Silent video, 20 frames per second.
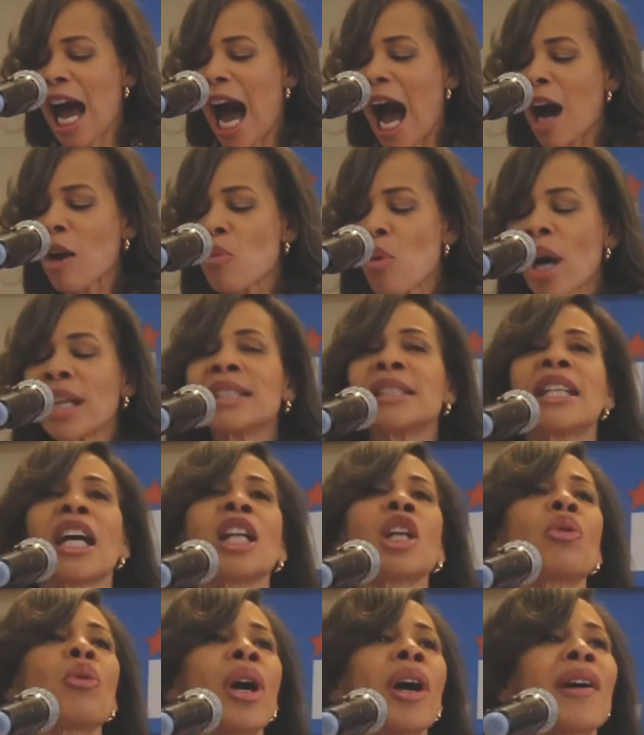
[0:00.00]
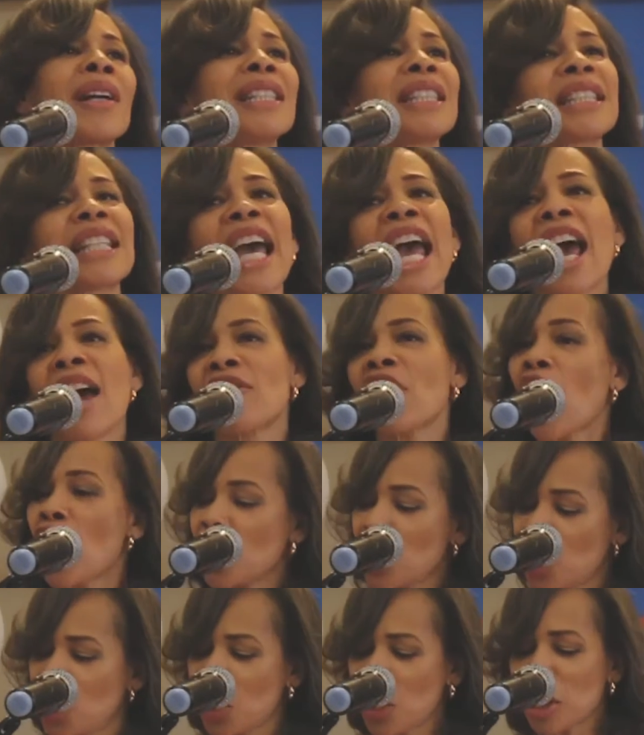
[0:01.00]
I want Delawareans to have
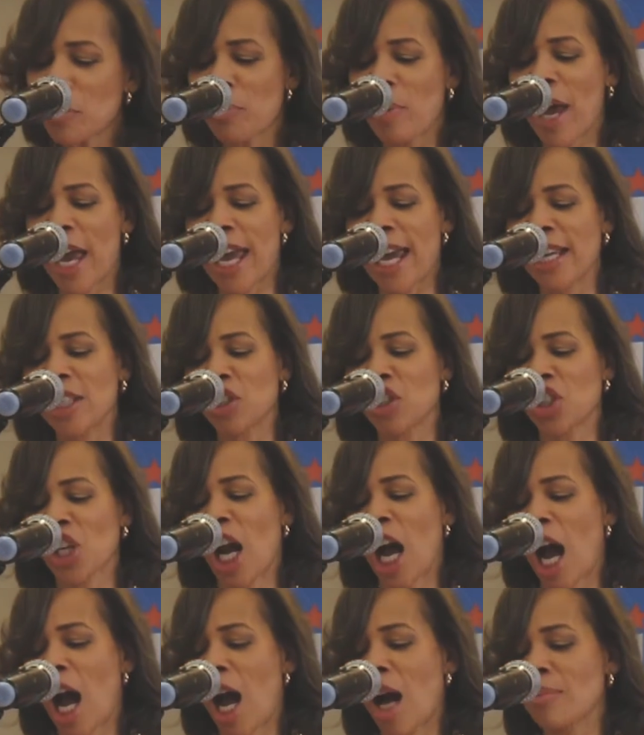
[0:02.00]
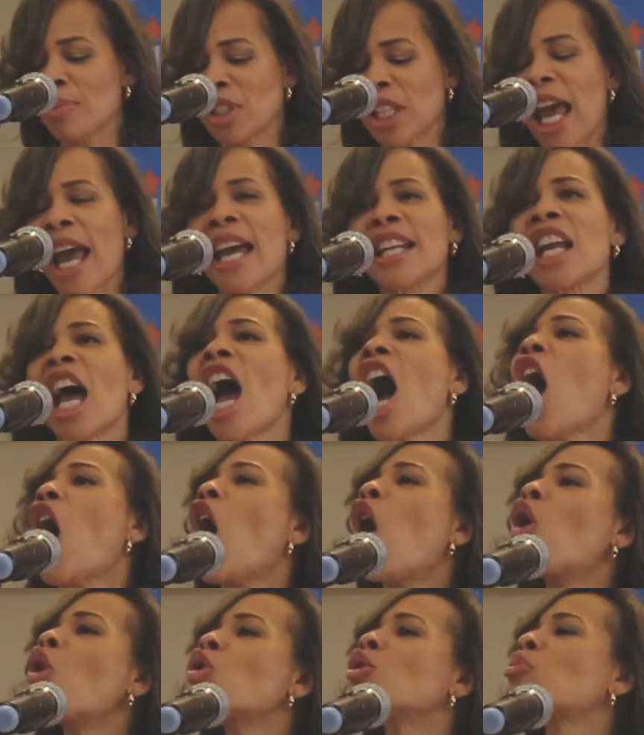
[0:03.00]
good paying jobs and
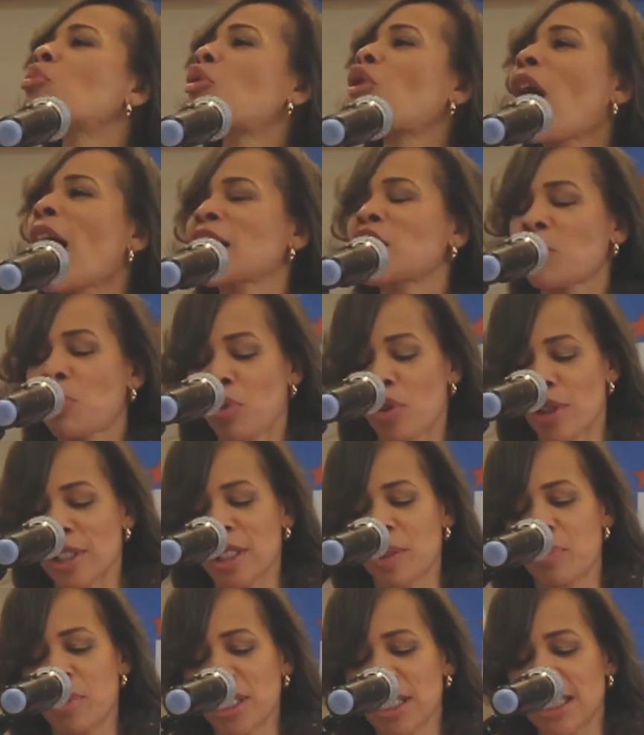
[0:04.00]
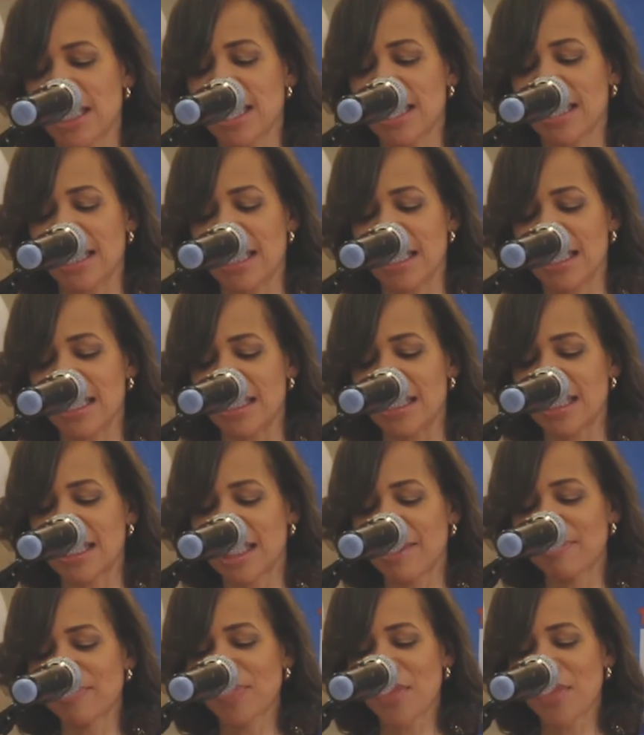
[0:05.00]
own prosperous businesses.